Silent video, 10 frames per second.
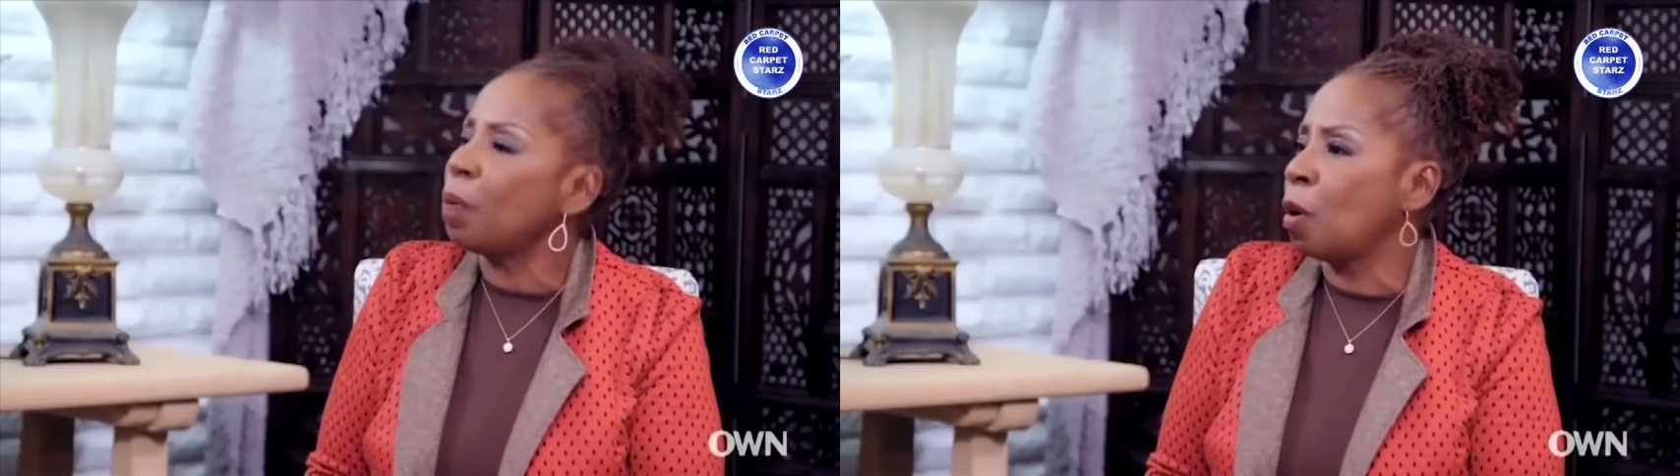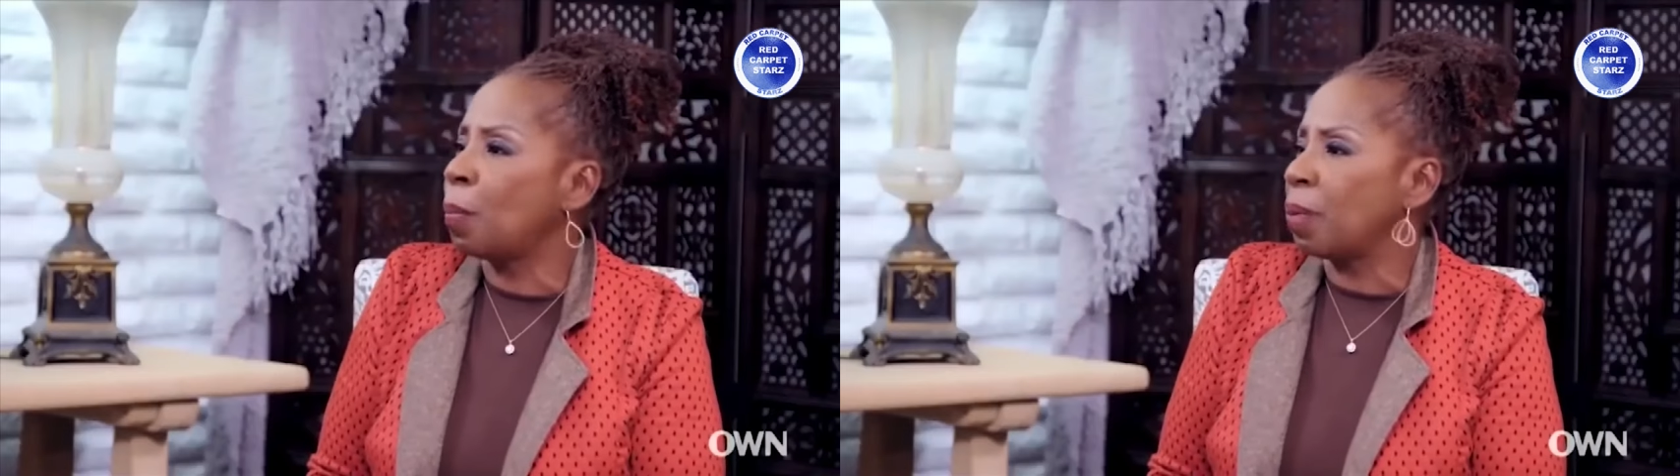
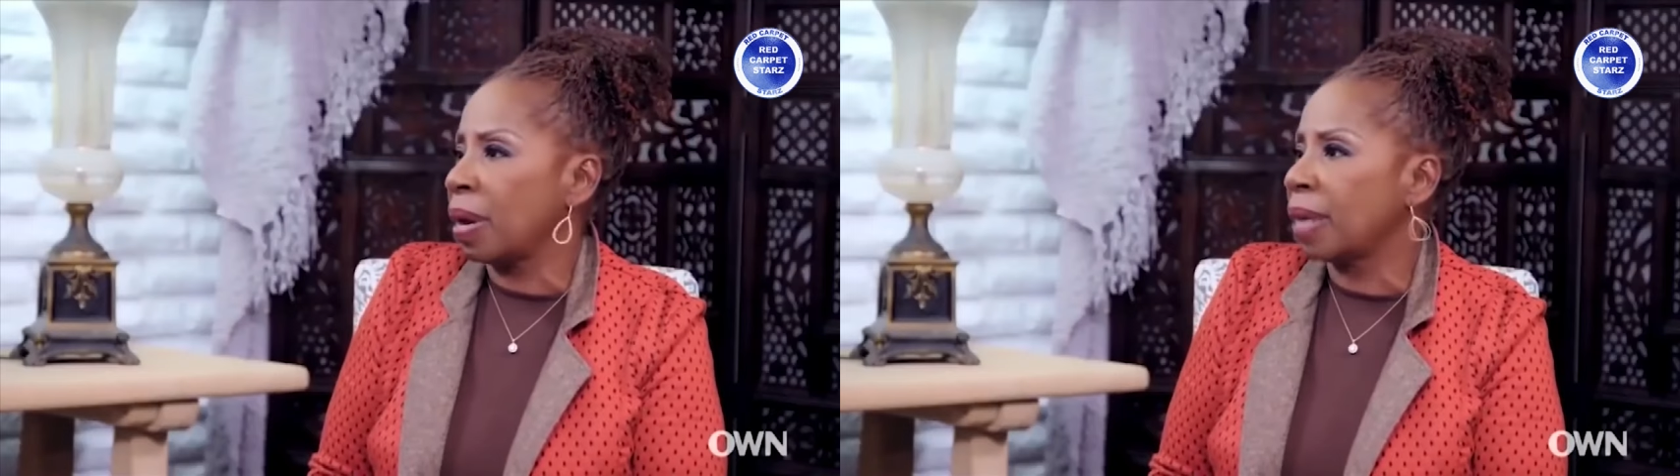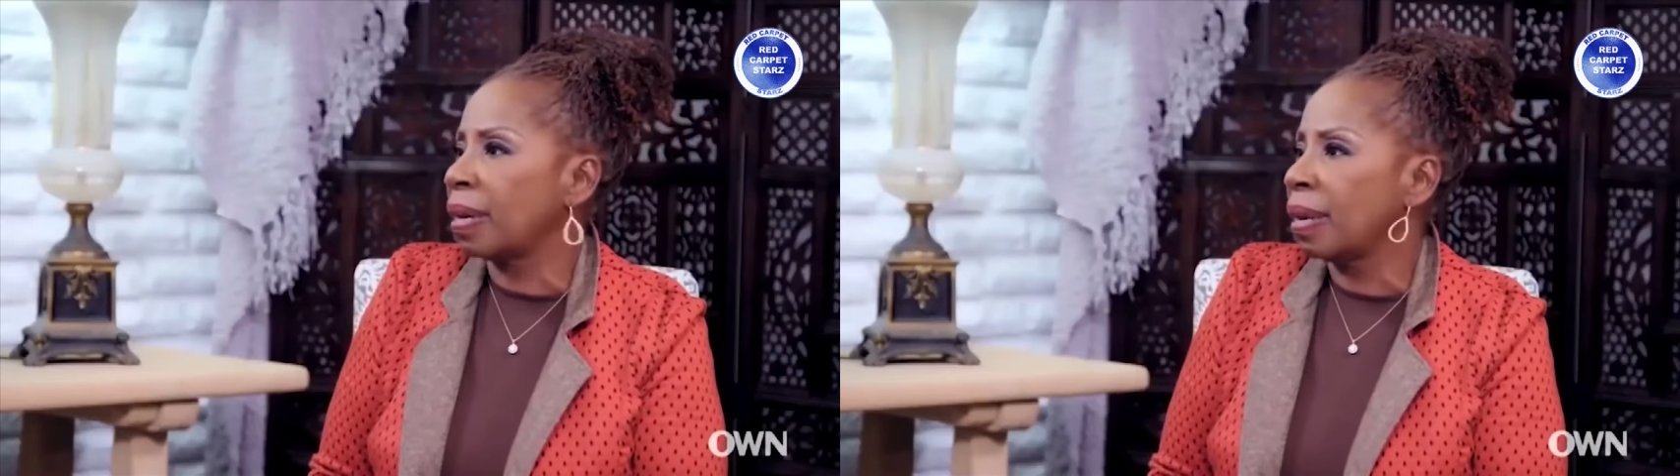we were
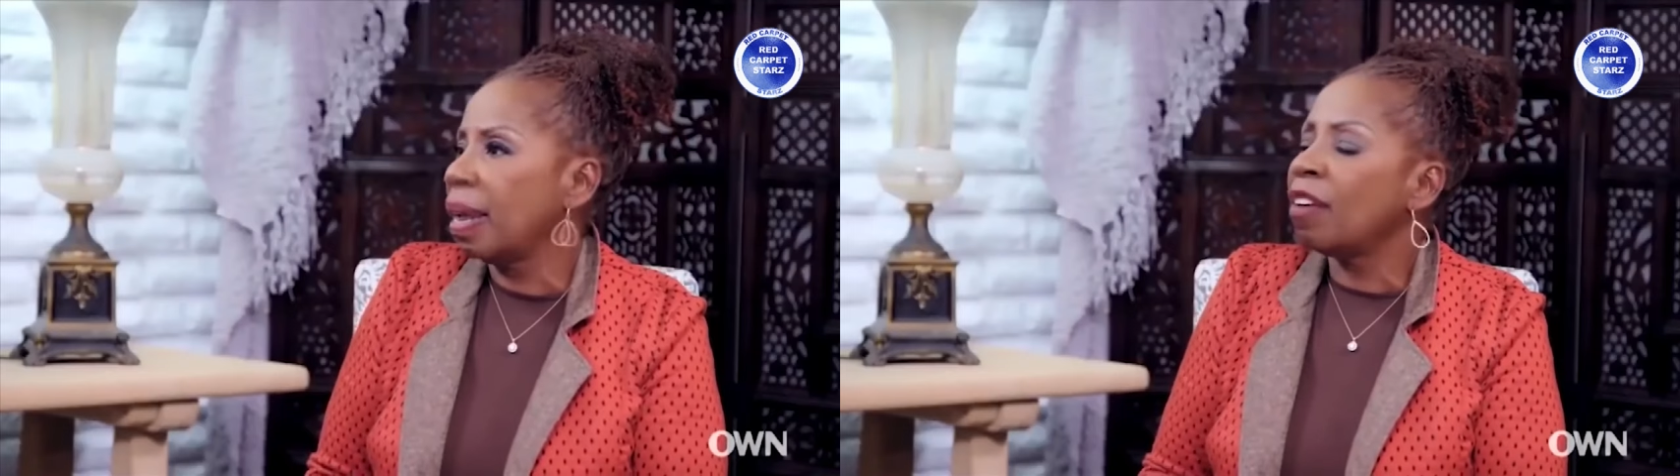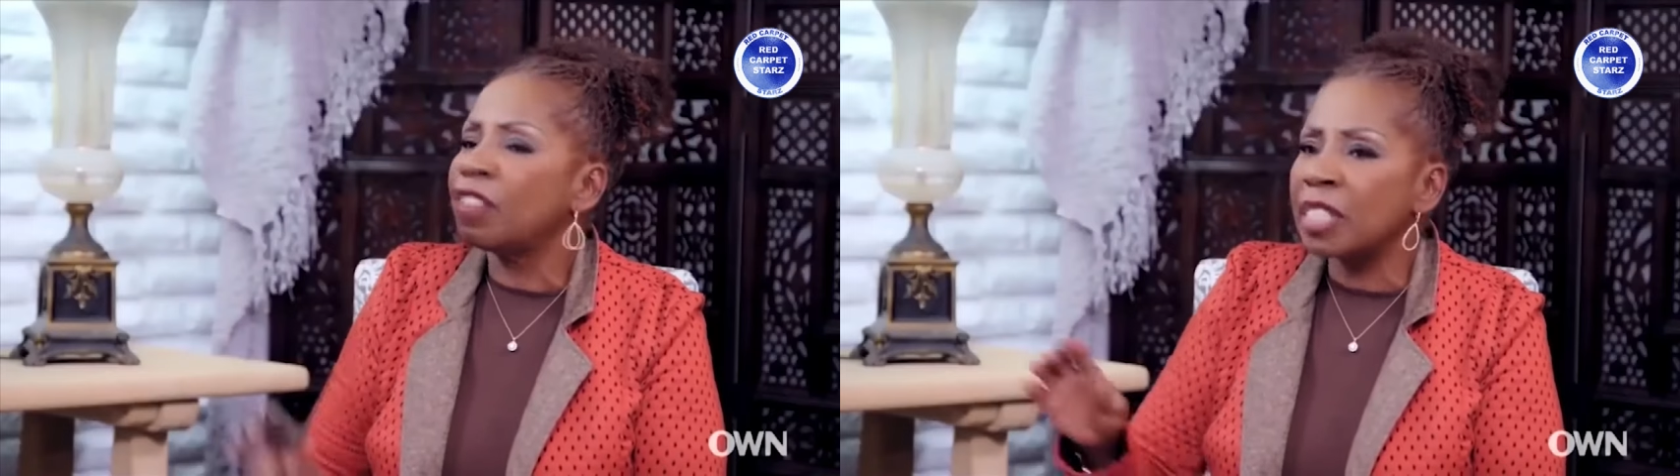successful